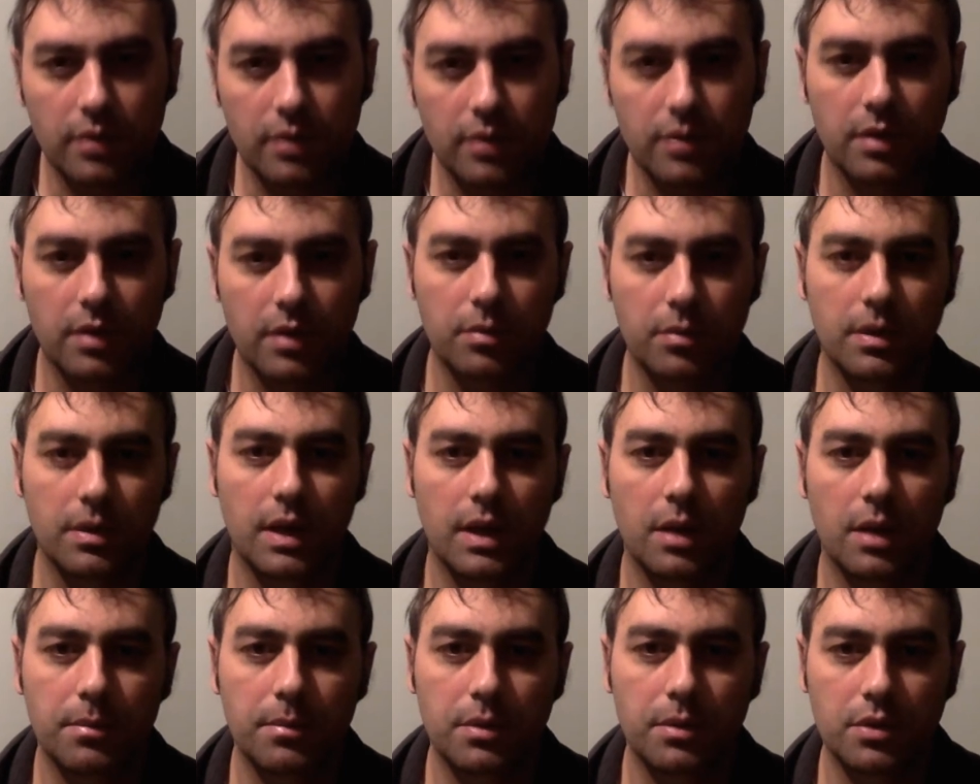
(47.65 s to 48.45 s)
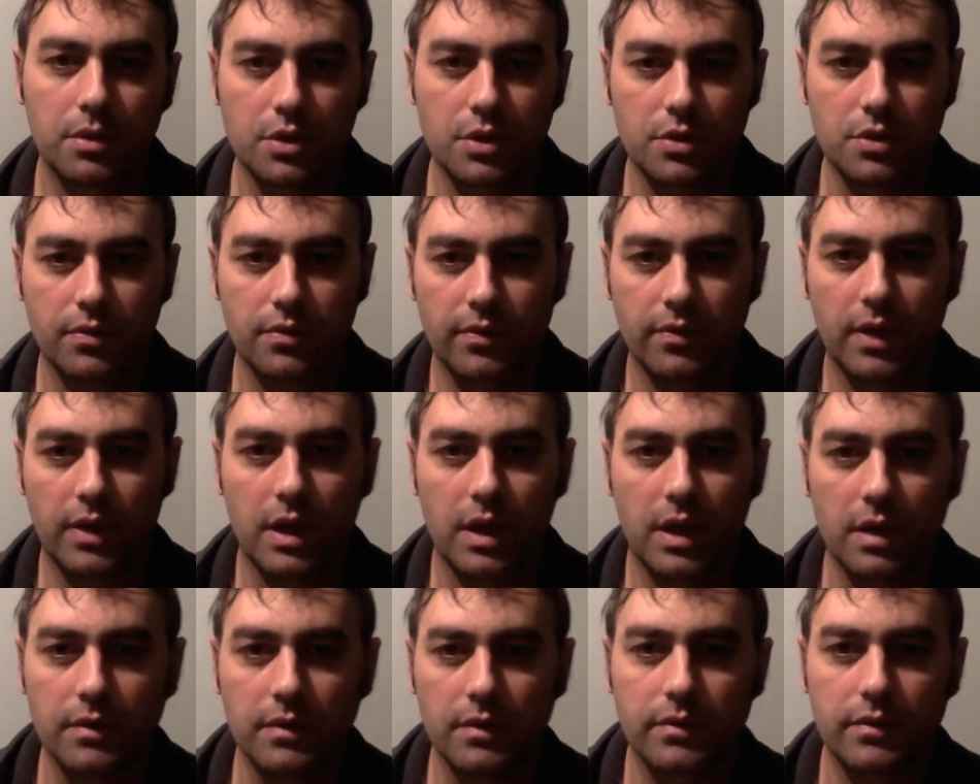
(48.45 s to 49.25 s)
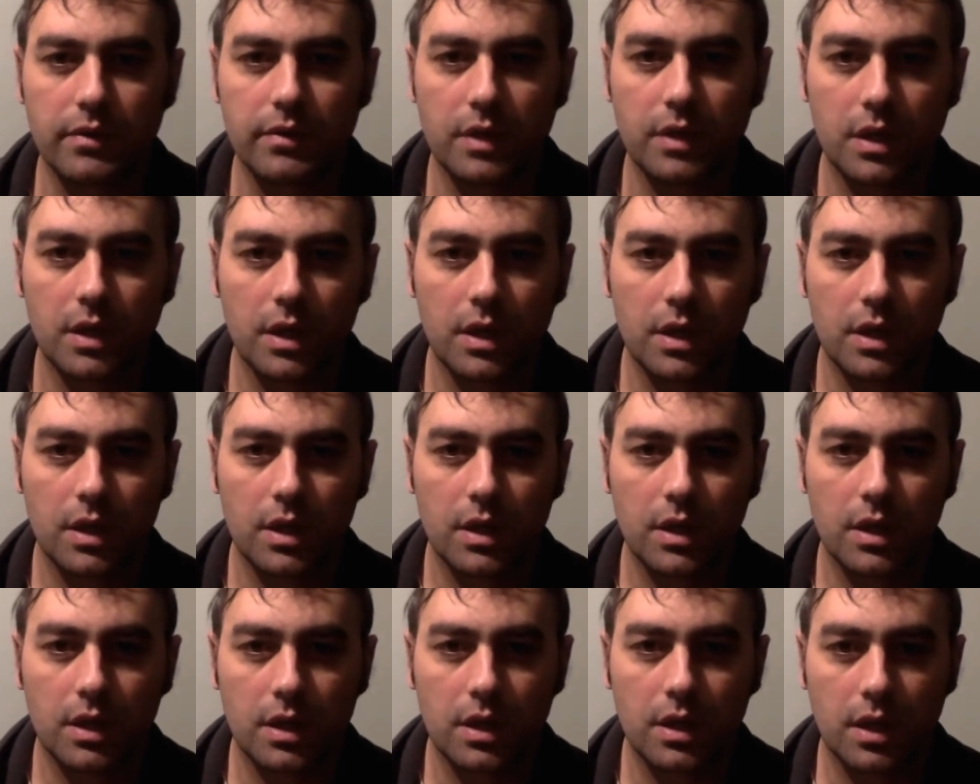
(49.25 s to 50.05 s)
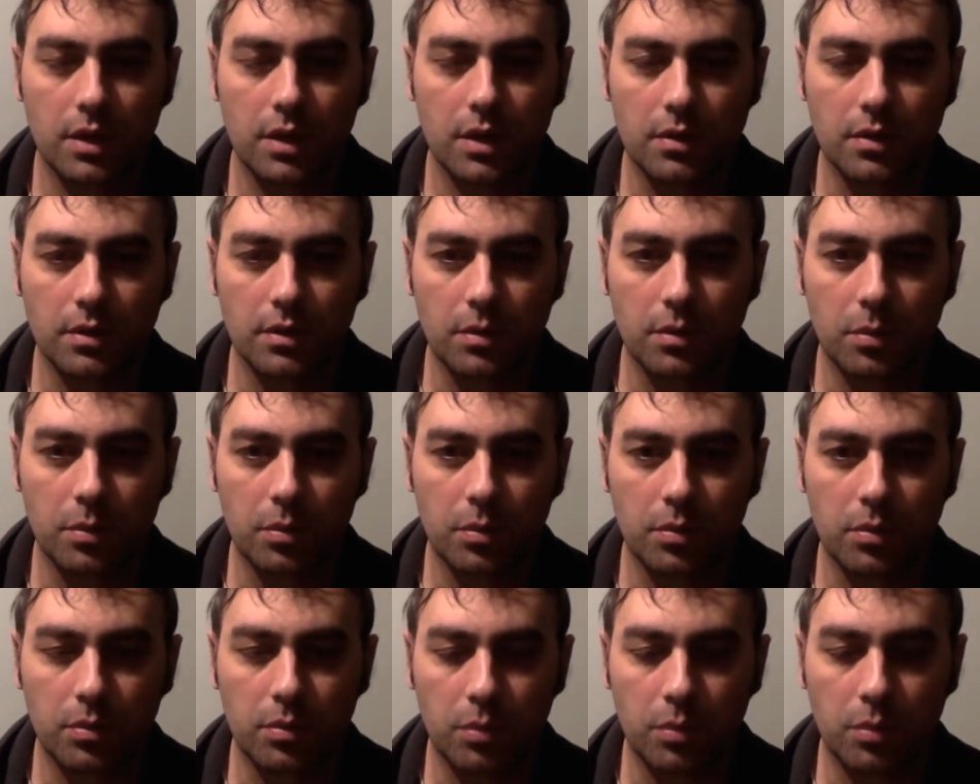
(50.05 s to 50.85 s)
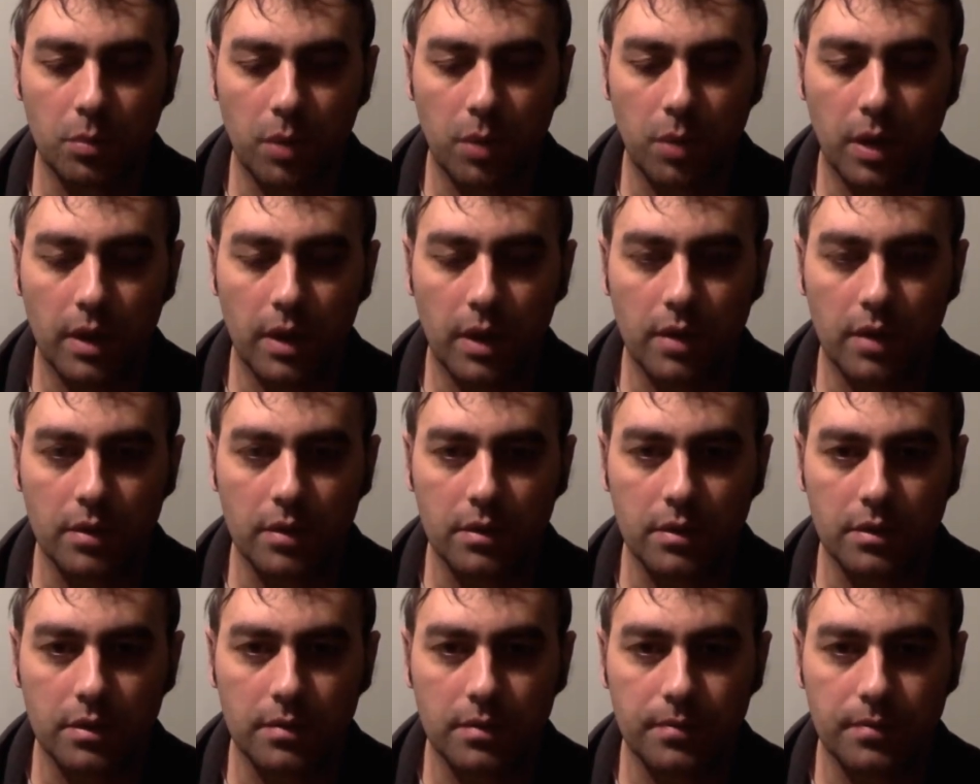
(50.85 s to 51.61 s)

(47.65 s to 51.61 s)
that would help you to survive out in the wild,